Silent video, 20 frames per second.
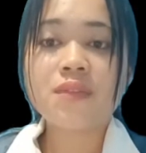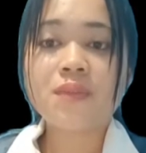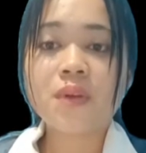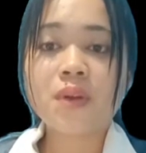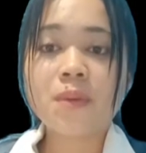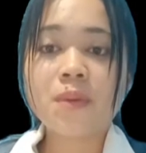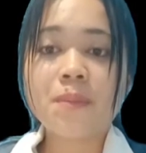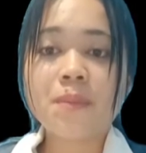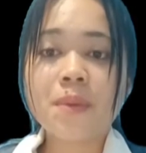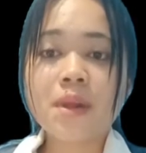
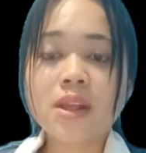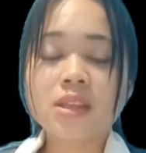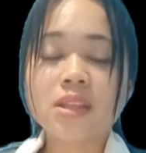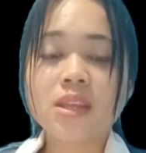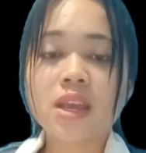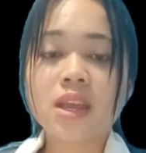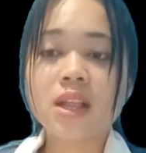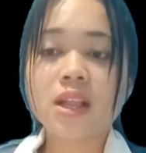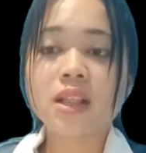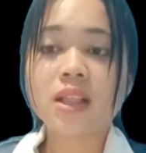For
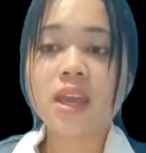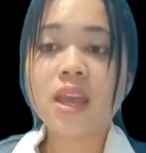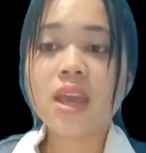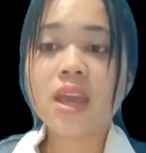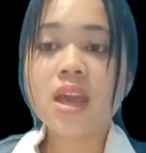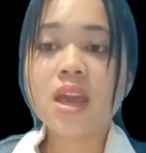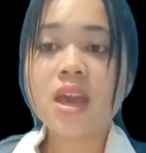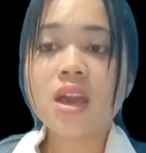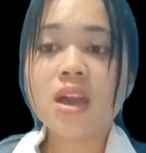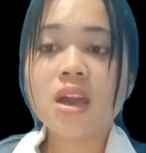practically,
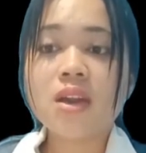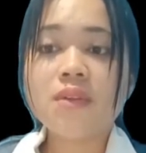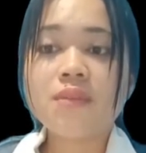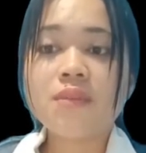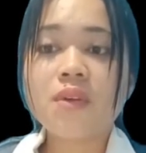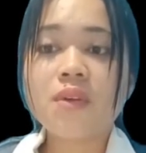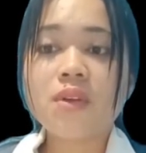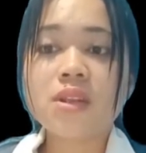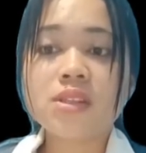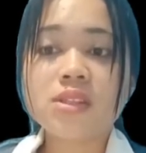
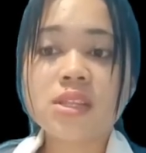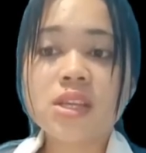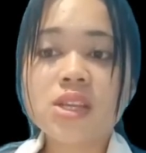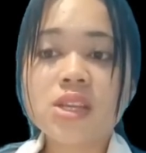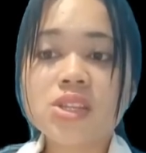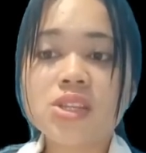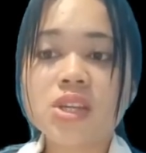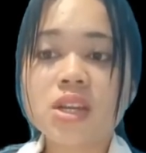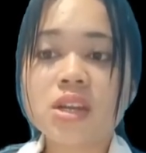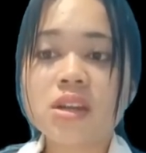for the
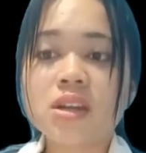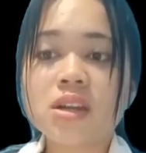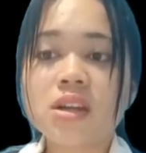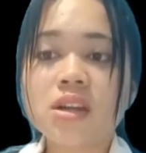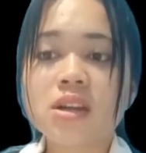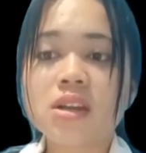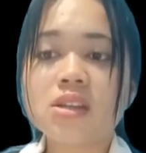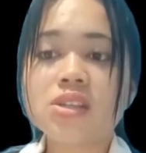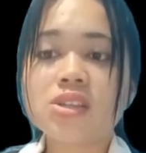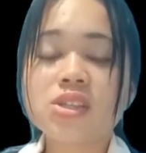teacher,
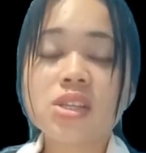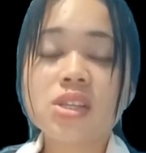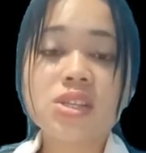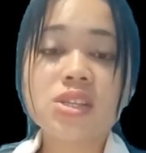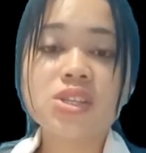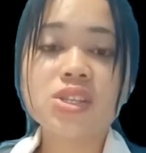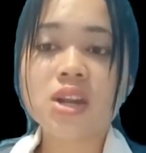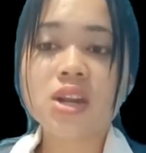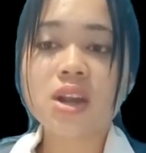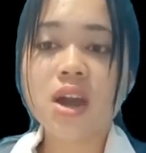
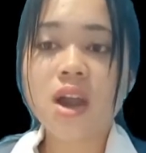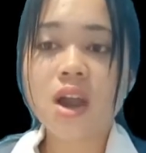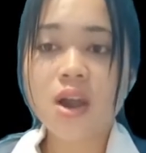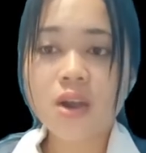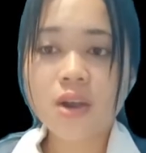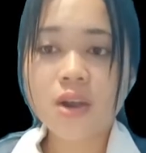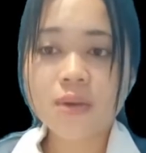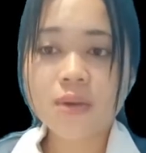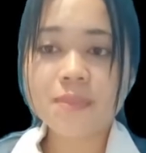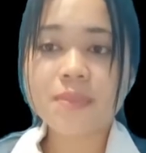researcher
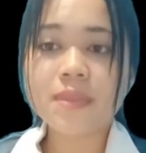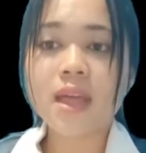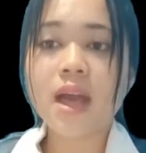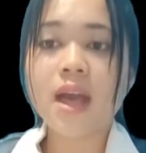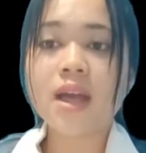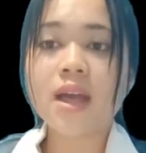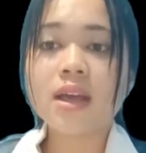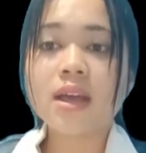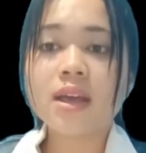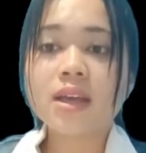hope
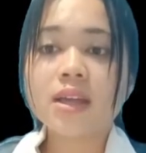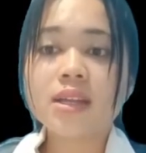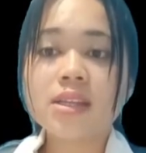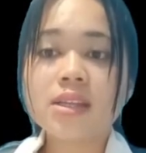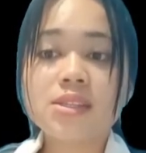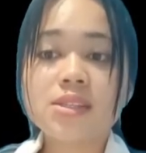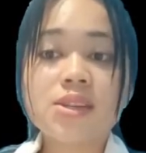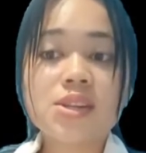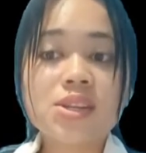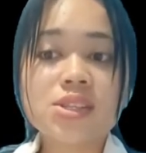that
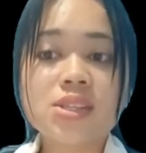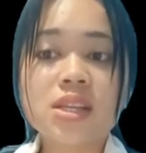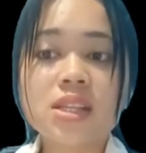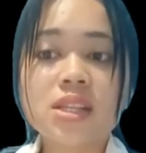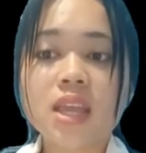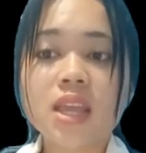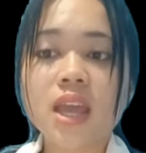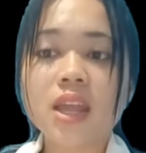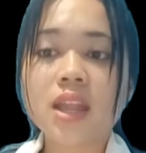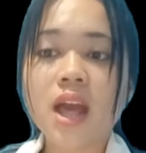this research
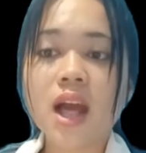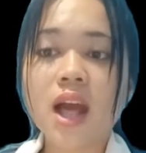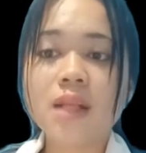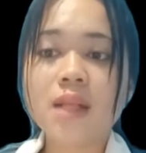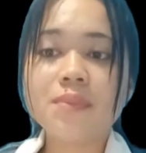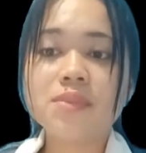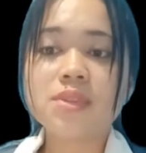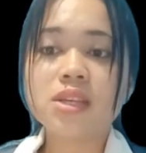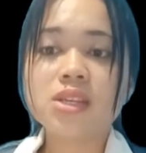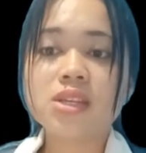can
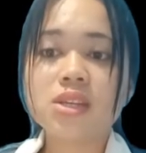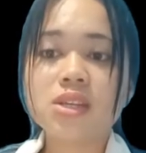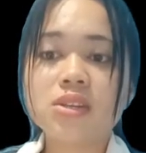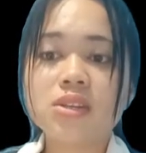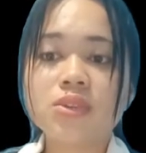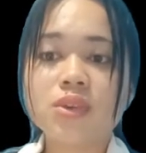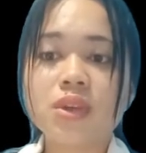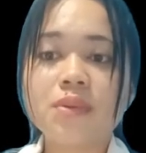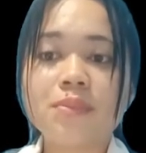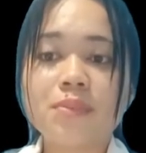help teacher
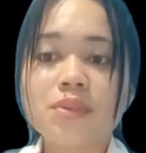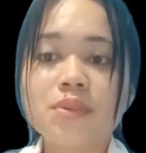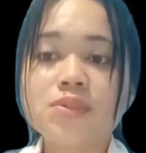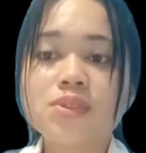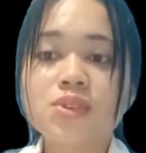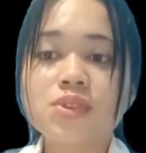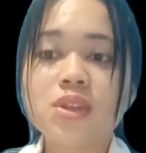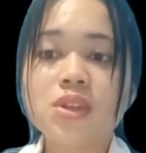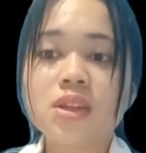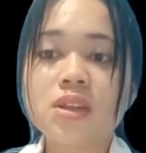to improve
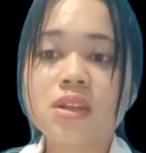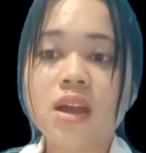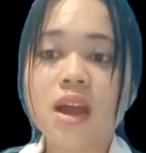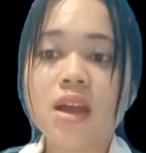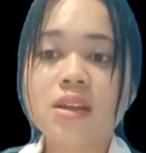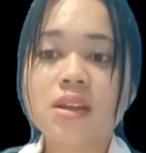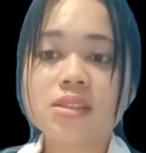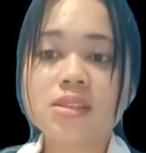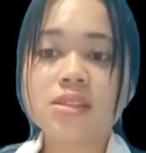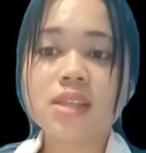student
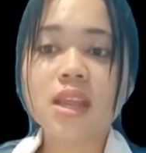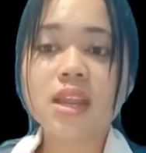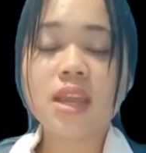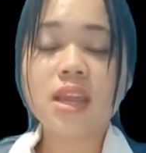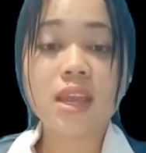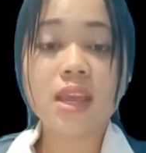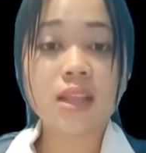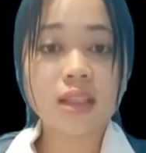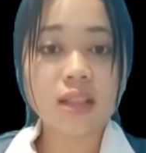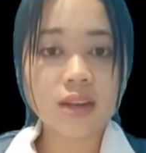understanding
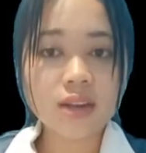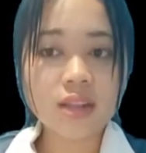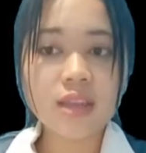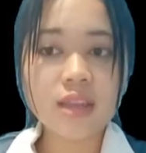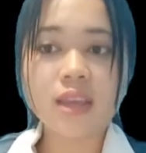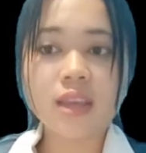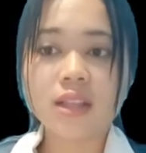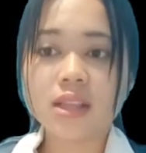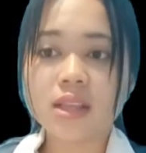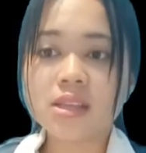in learning
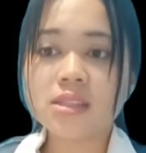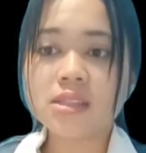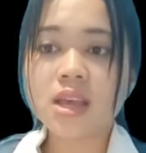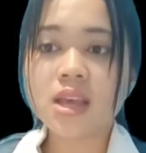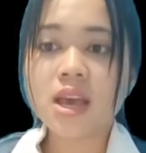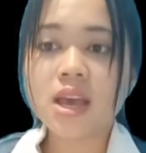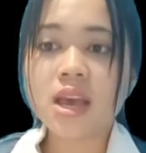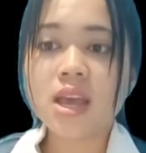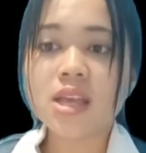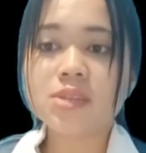English,
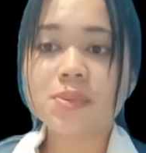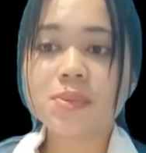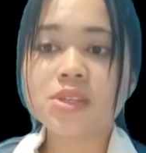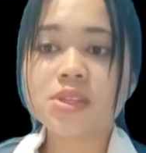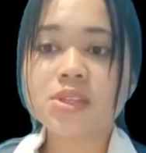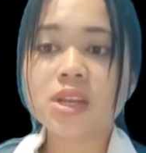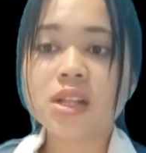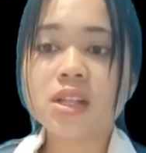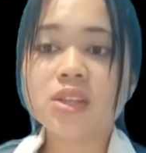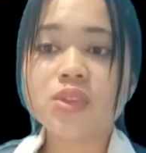
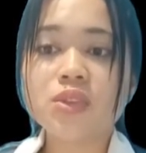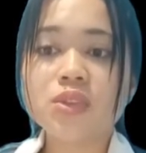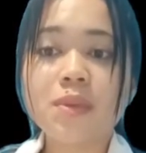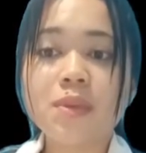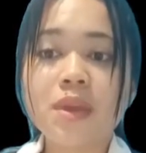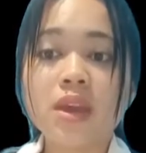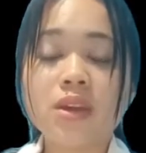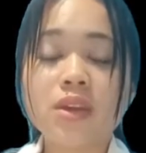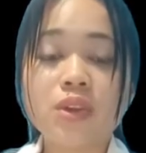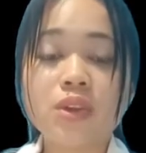especially to
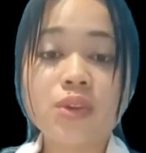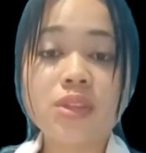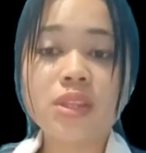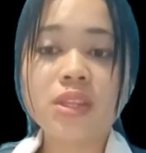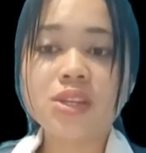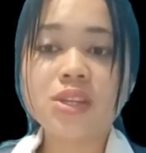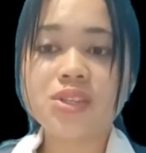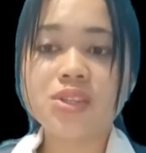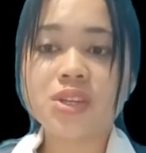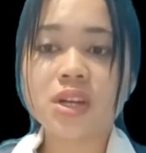be a good
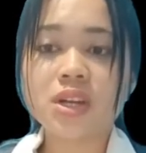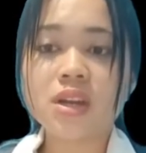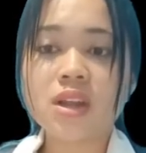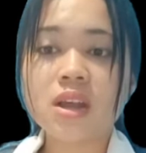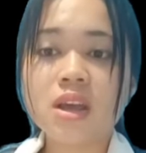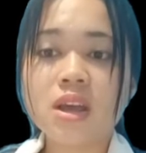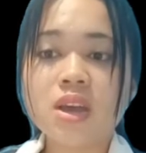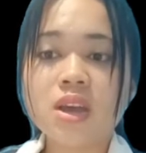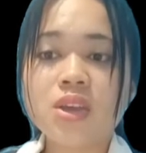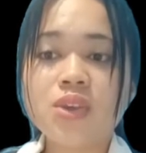teacher,
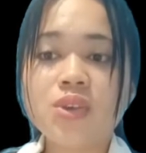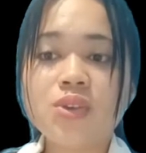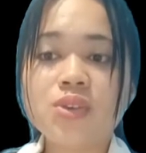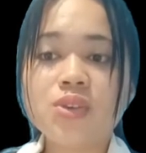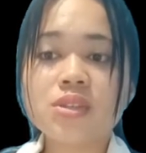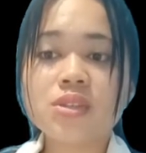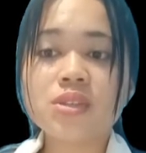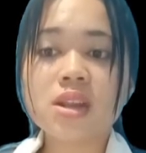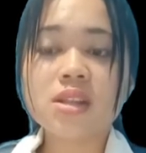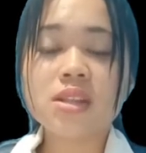use
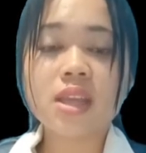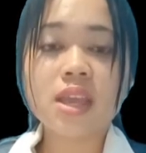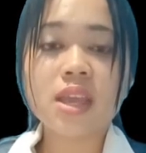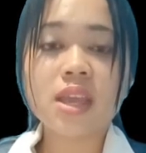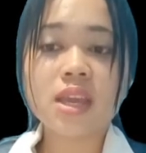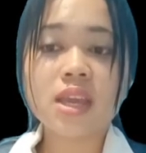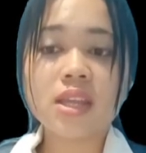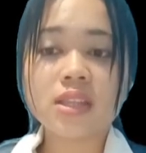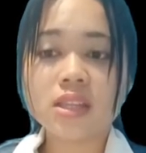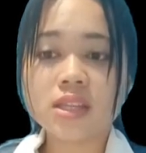
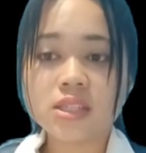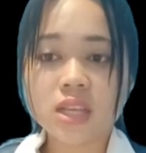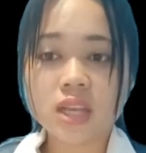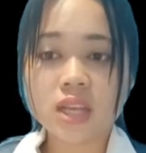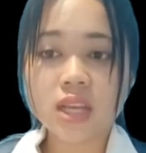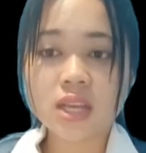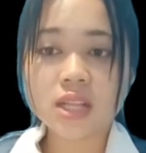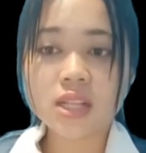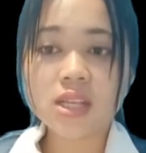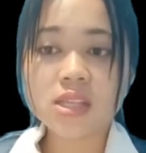strategy in teaching
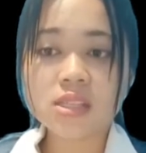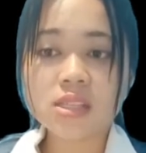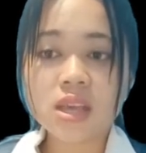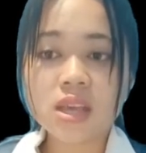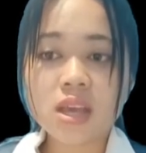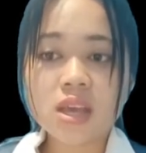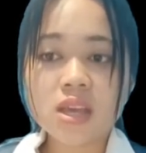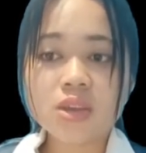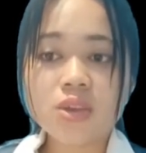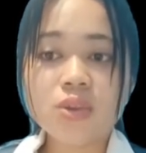English,
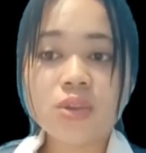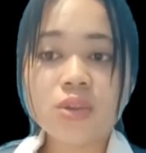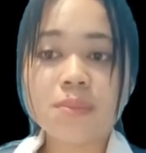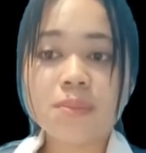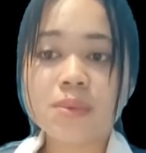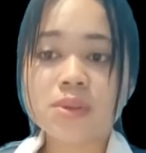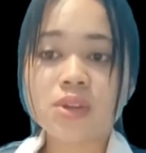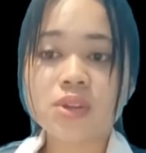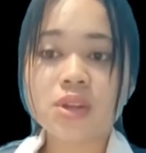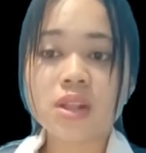good
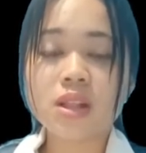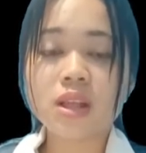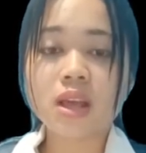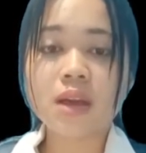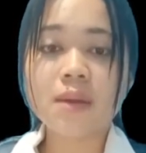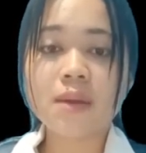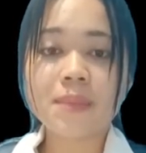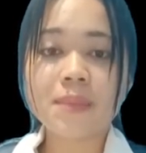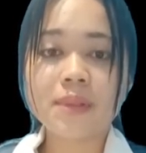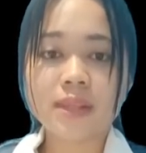personal
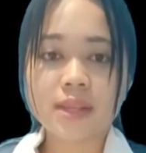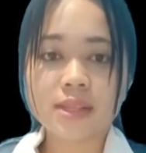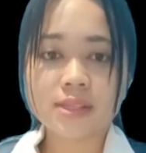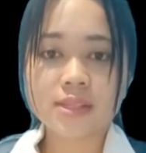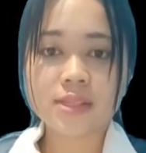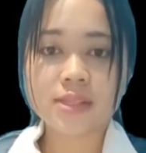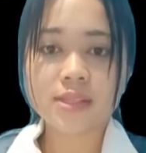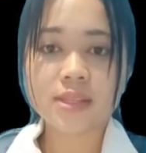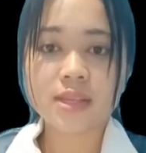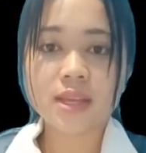
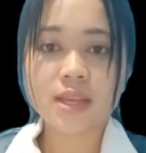competence.